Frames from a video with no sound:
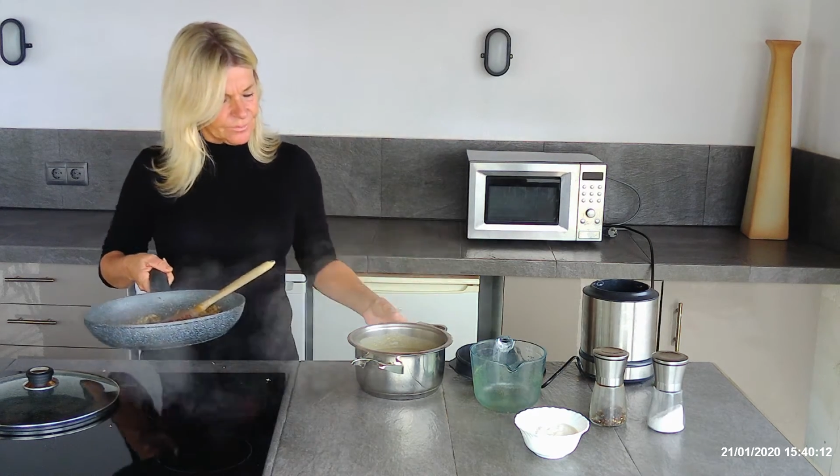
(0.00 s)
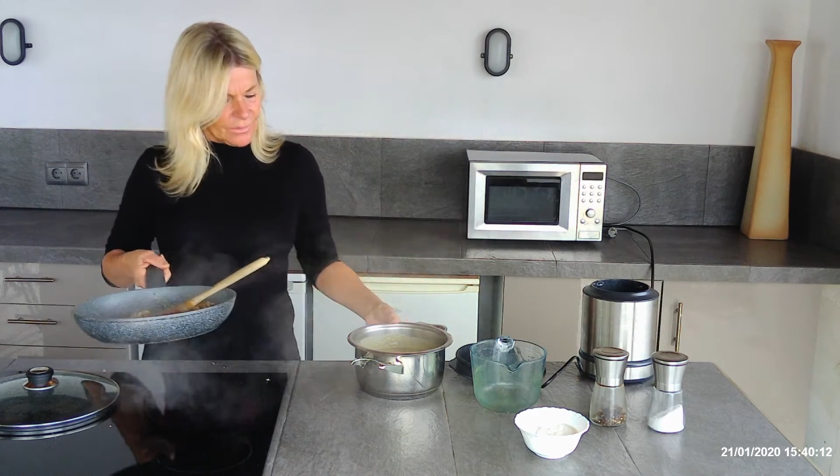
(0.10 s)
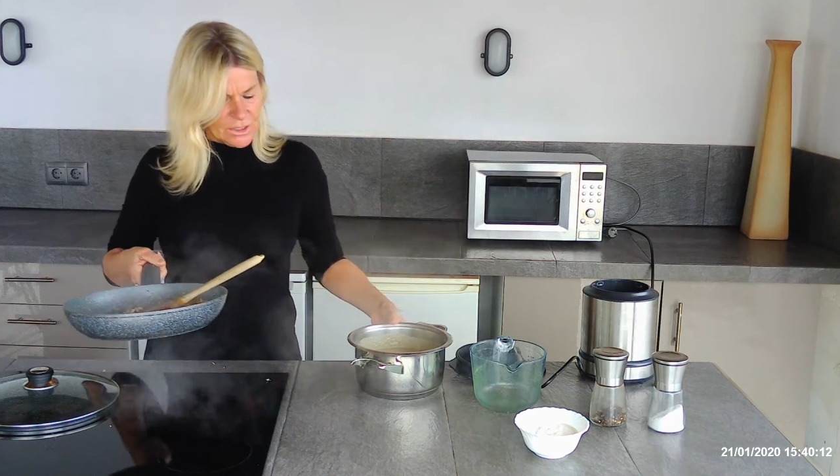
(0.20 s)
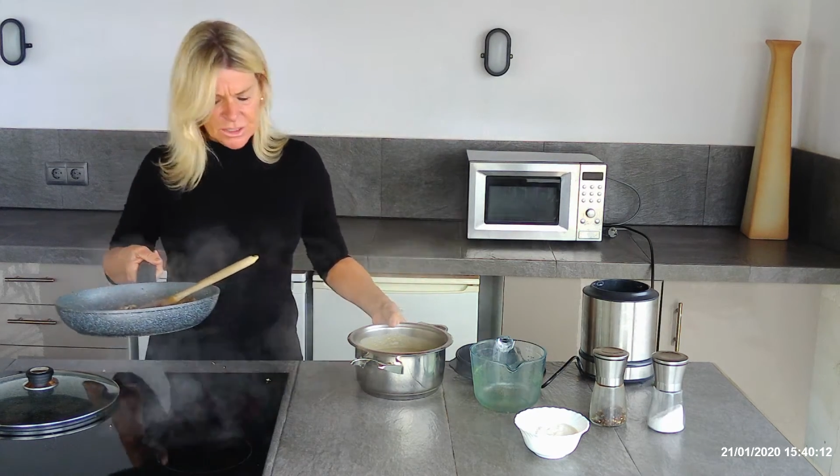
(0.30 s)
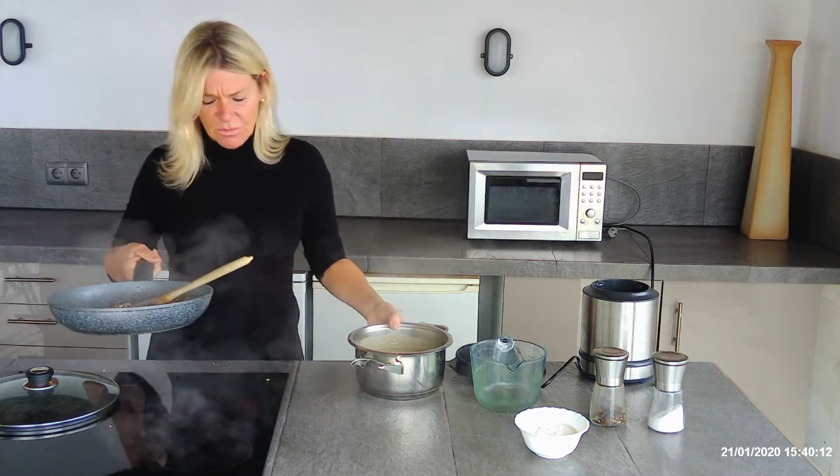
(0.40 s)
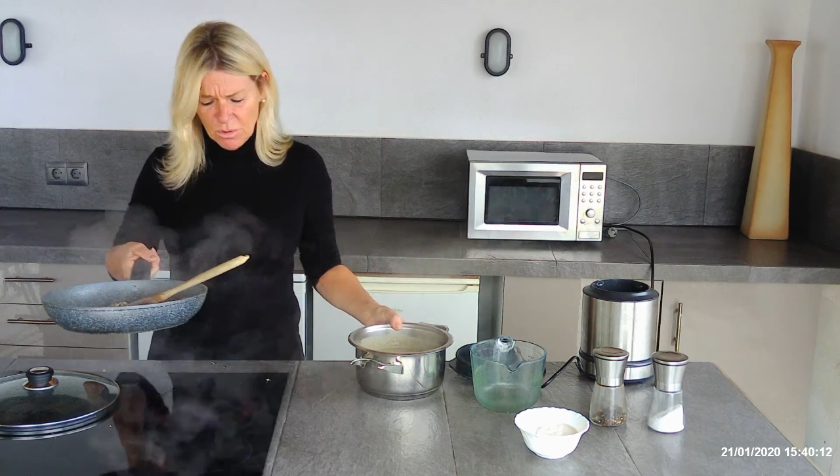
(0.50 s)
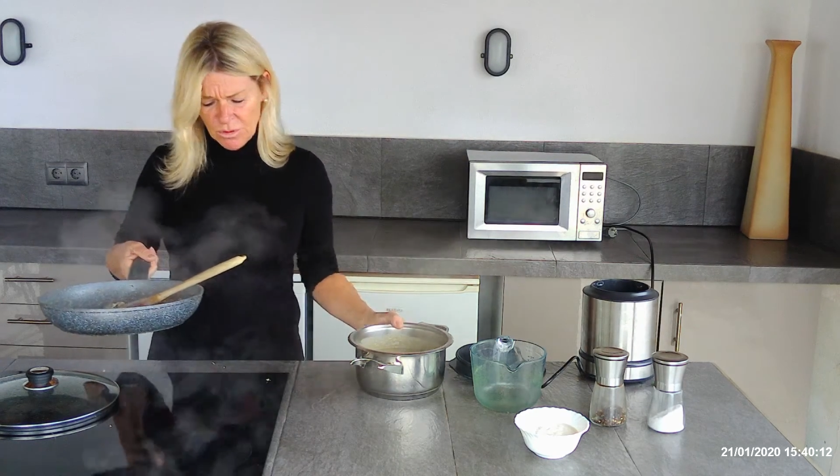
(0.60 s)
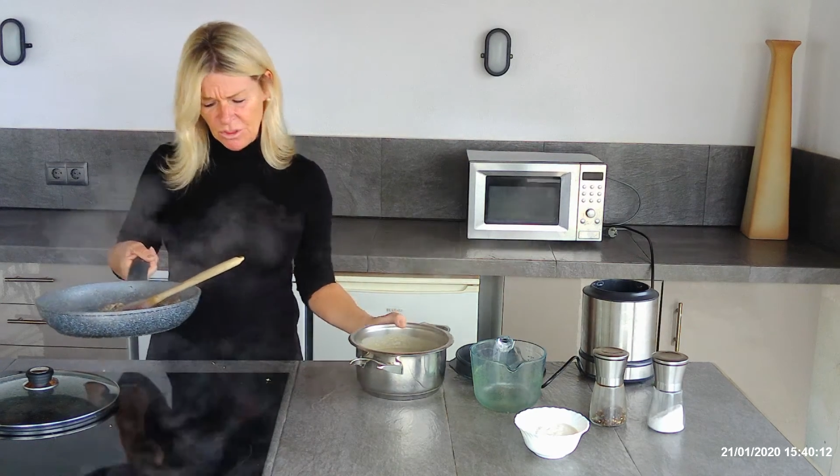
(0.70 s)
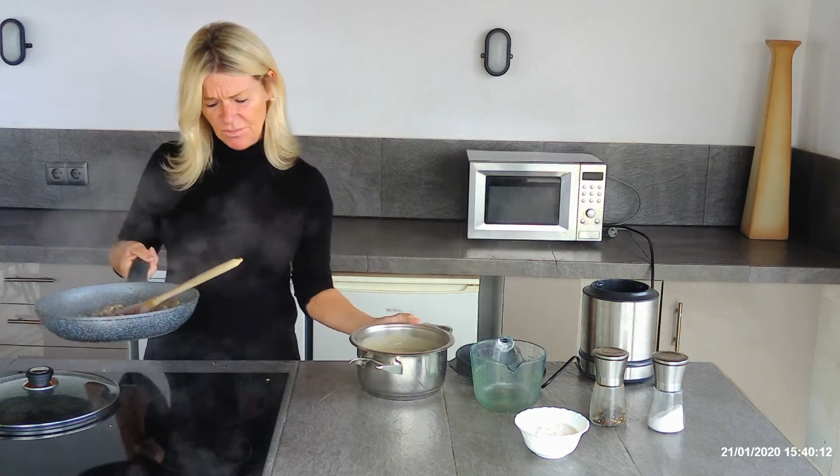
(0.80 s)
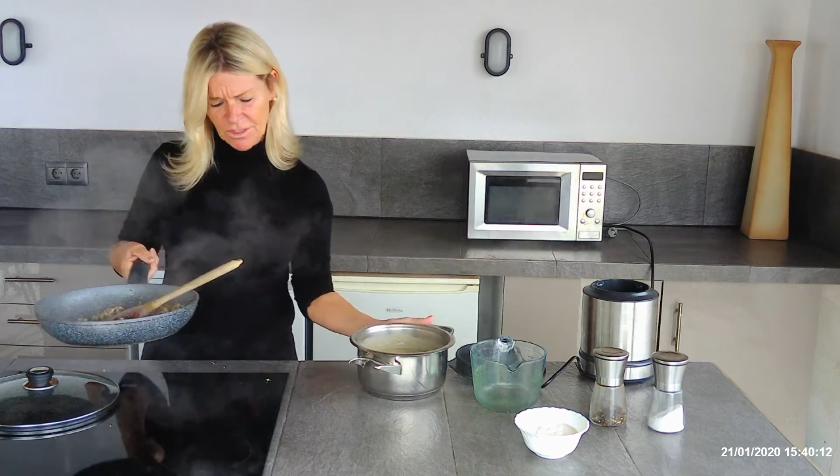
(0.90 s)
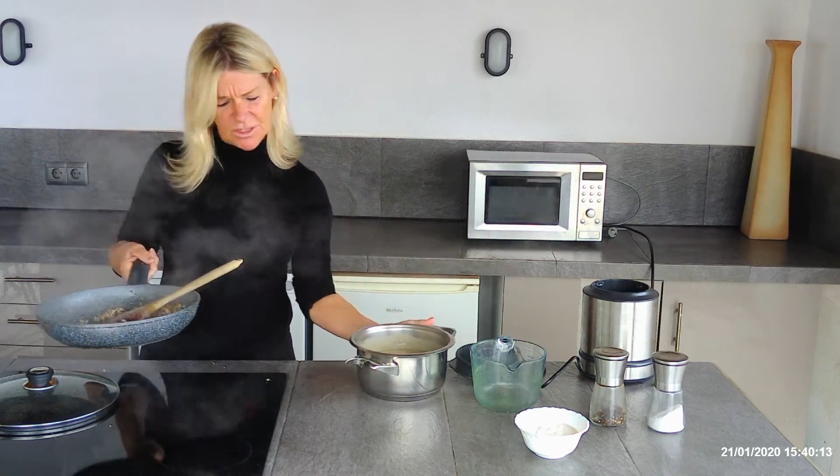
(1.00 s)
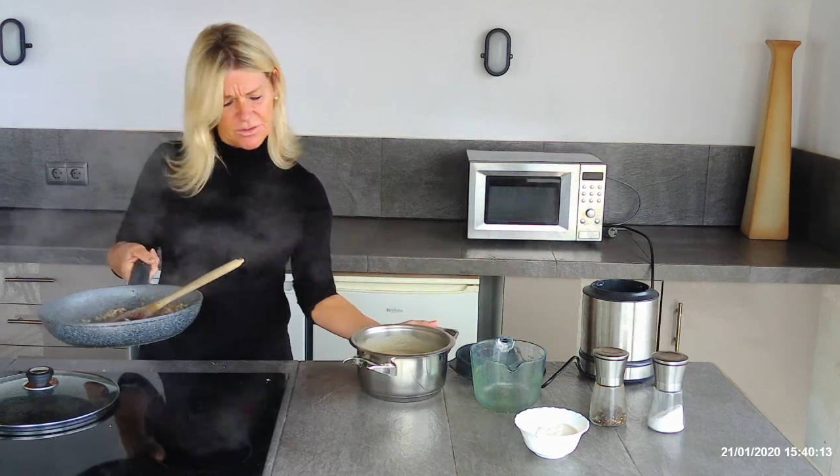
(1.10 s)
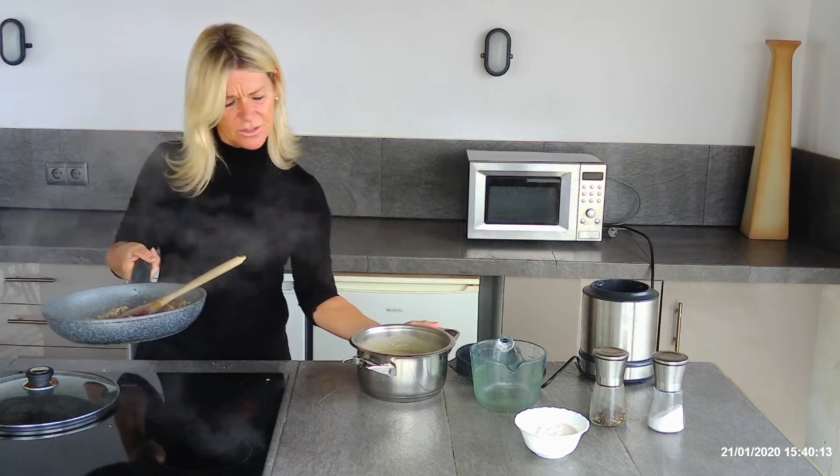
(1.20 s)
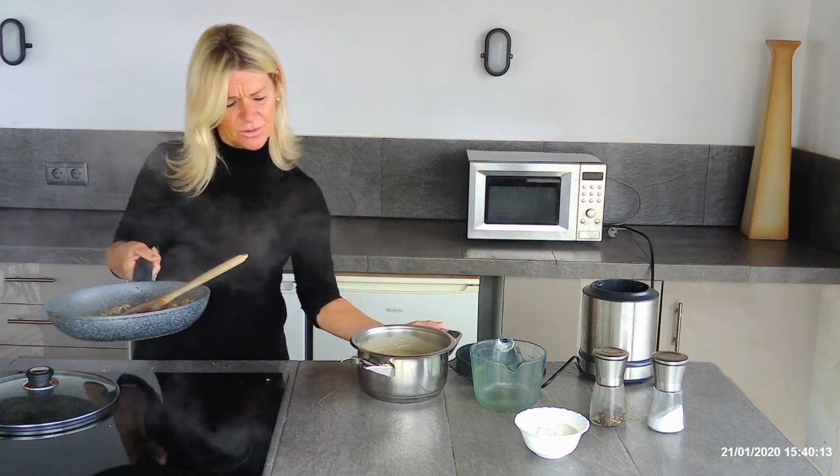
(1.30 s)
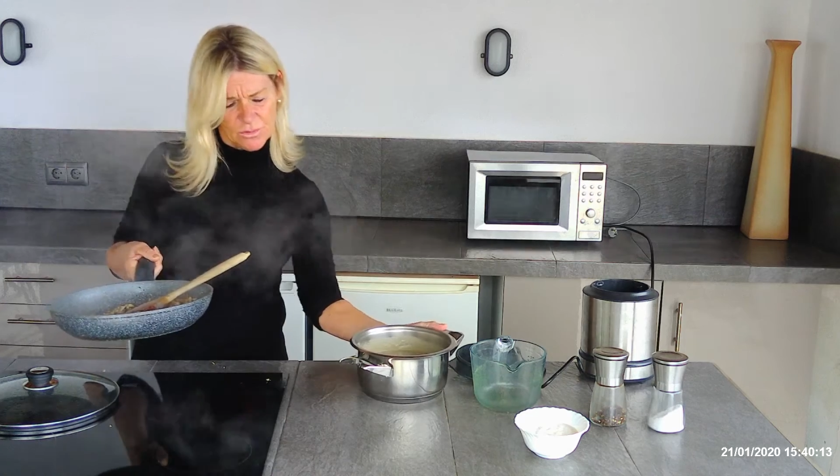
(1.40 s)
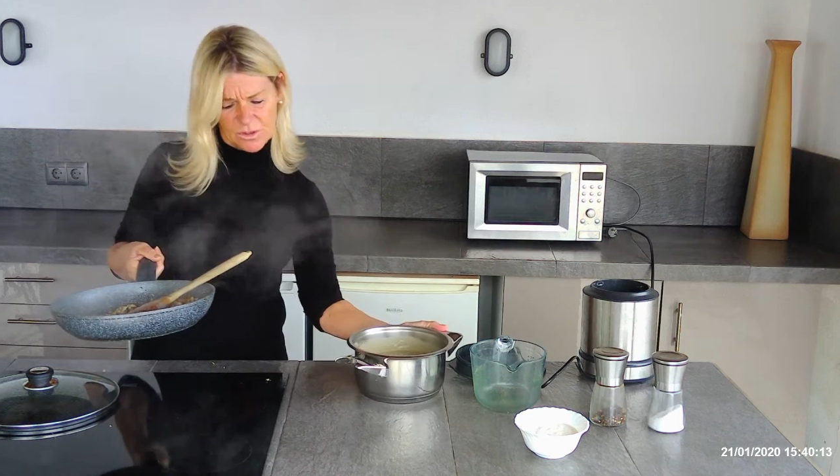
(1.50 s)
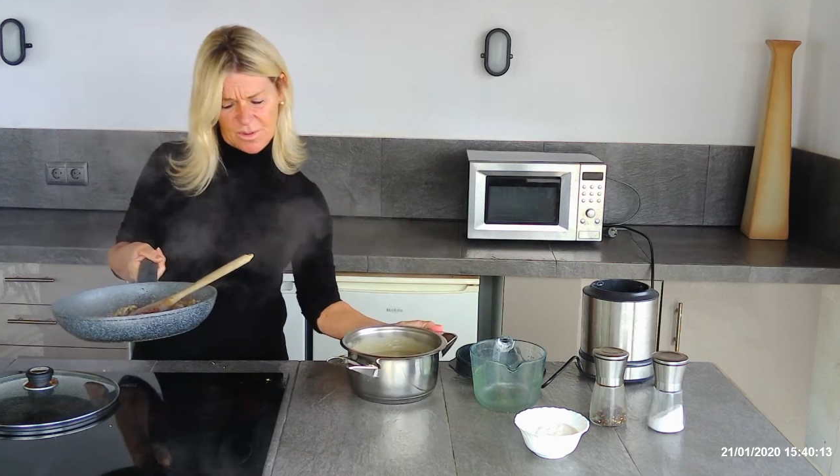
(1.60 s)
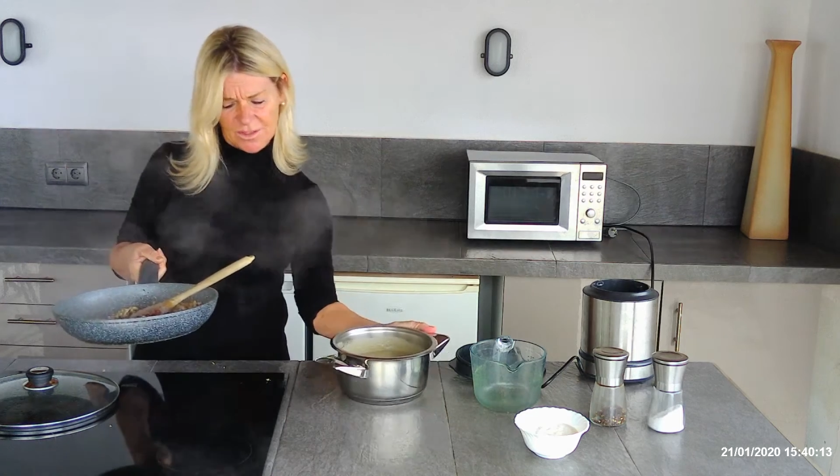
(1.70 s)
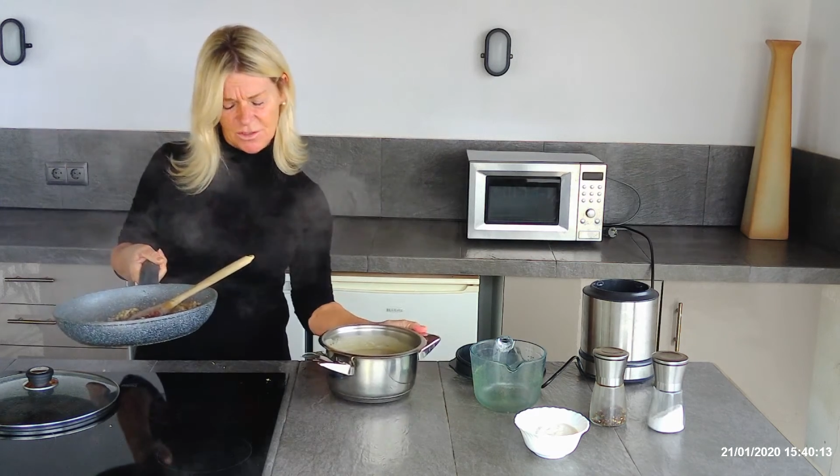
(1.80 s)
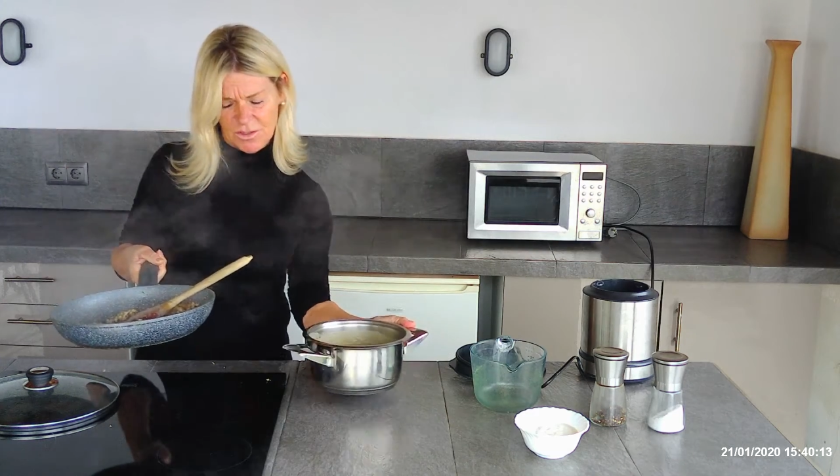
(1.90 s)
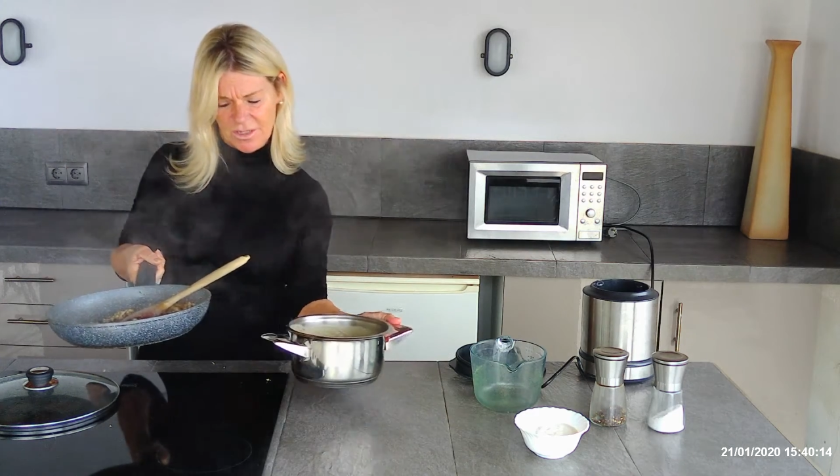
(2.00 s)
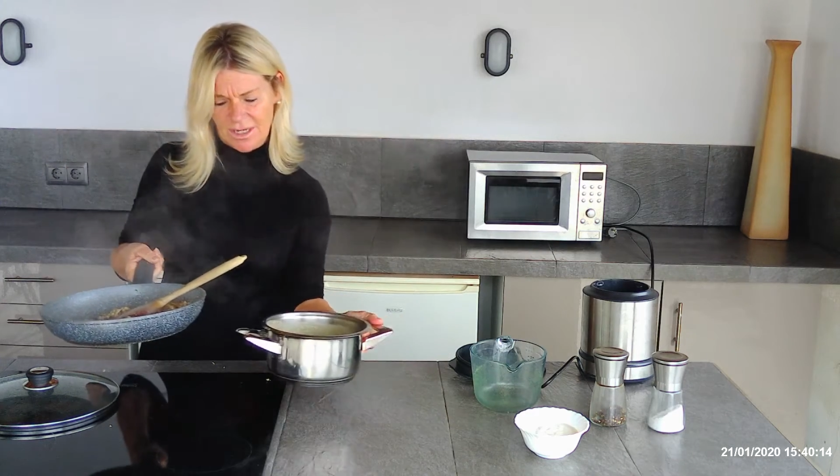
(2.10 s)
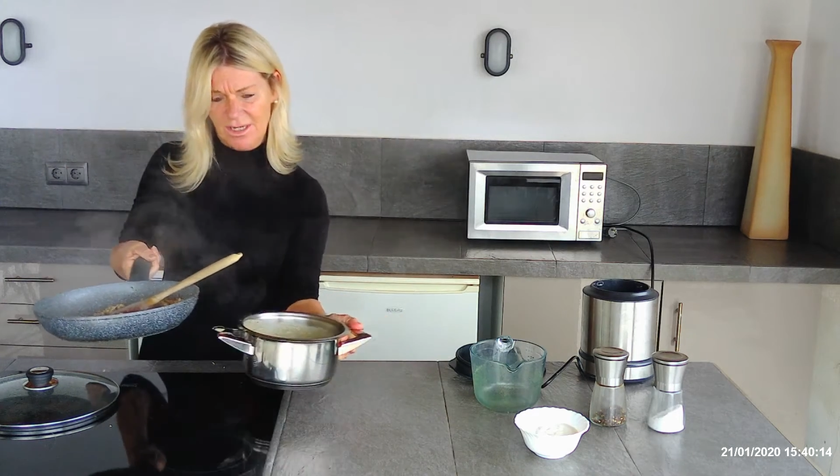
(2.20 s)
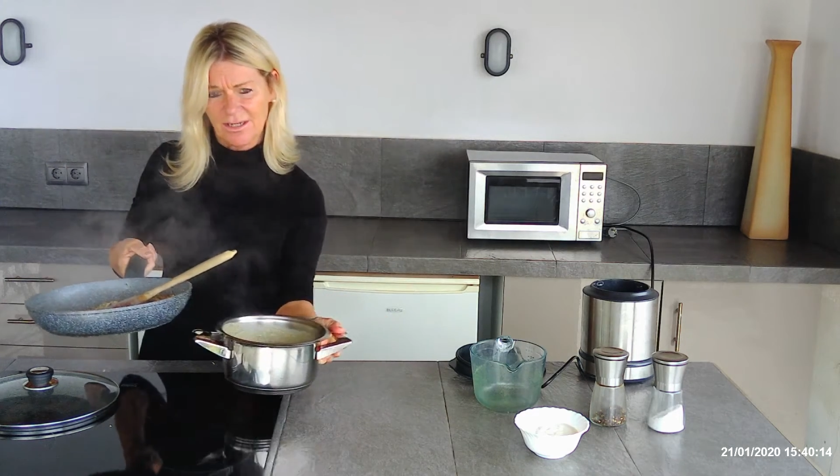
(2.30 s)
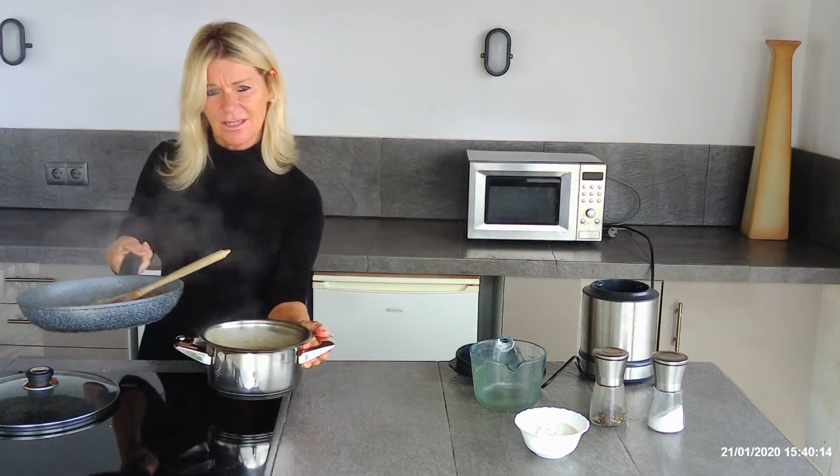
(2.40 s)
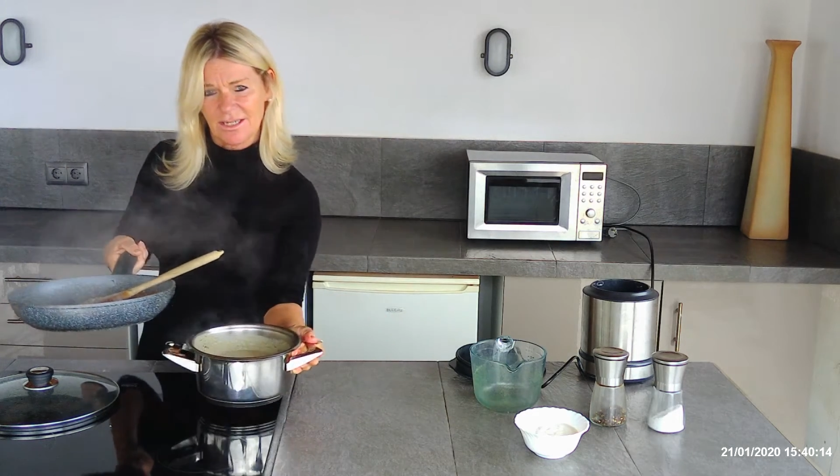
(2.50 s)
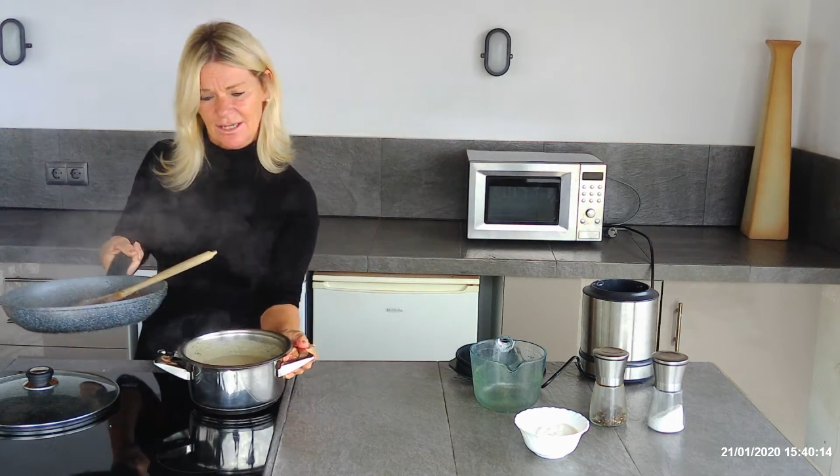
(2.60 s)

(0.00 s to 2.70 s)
So we're going to return the saucepan to the heat,